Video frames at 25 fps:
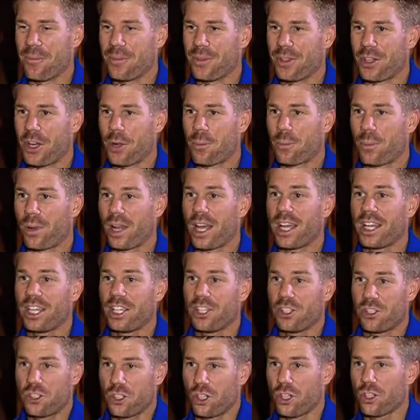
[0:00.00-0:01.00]
you know, playing
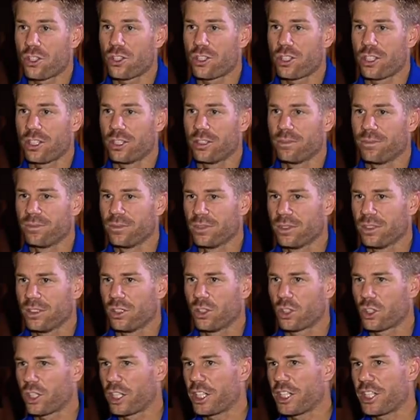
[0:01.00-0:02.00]
his shots and
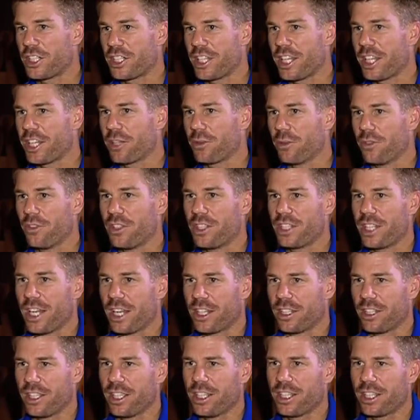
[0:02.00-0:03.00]
looks like he's tinkered with his
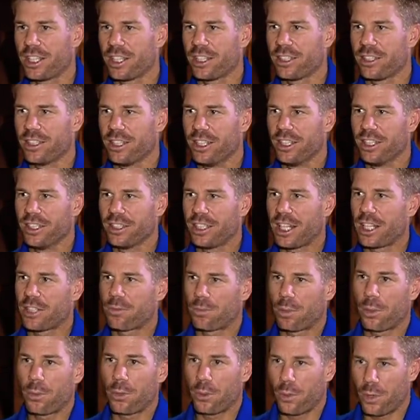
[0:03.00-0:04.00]
technique, and that's
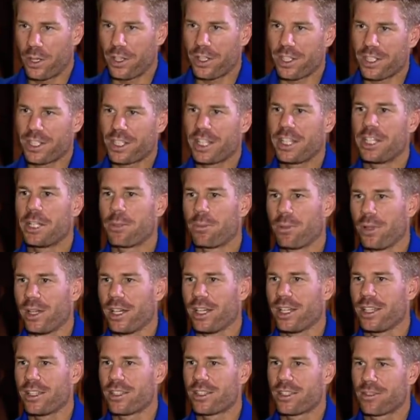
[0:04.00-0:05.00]
probably one of the senior
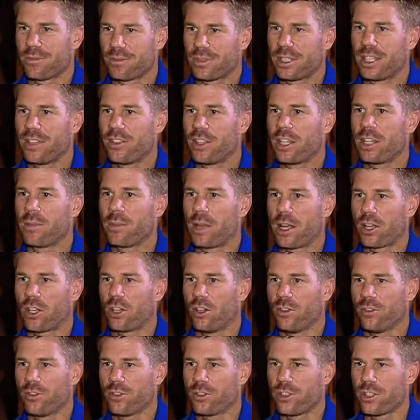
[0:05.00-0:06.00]
players giving him that
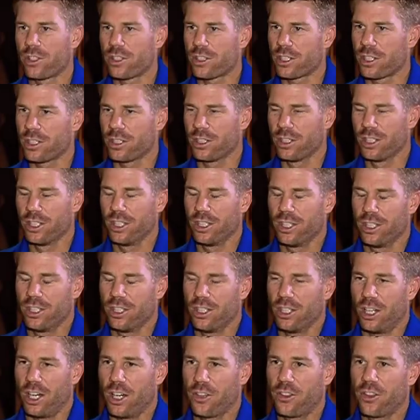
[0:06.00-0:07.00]
confidence. And
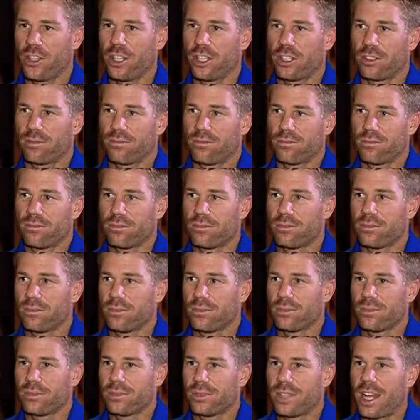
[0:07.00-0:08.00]
I think
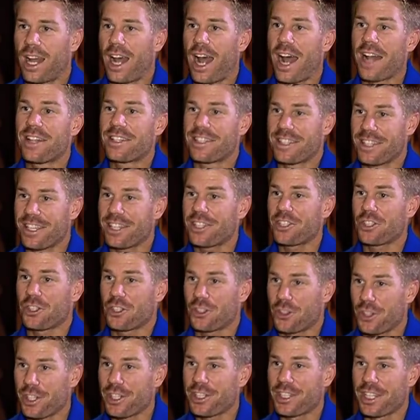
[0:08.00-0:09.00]
that adds an extra
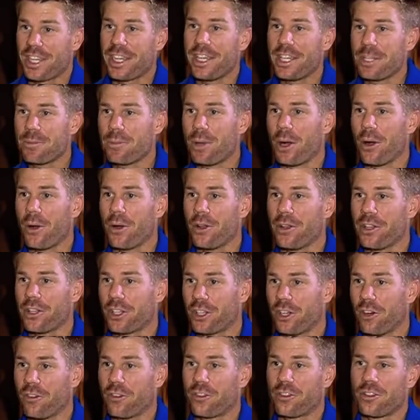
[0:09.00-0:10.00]
string to his bow and the
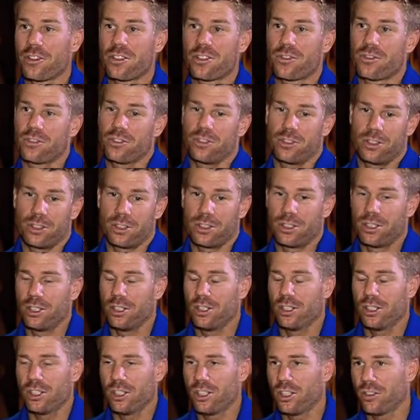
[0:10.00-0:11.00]
confidence for
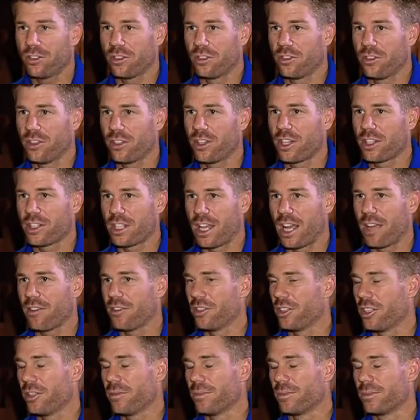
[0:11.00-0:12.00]
Virat to
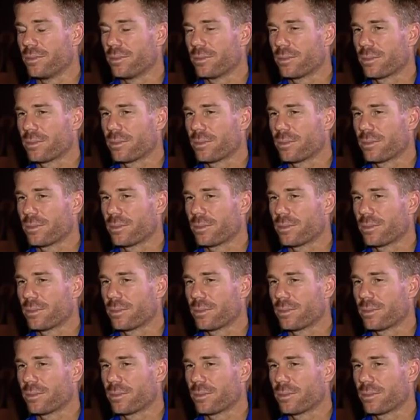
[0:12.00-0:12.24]
have in him.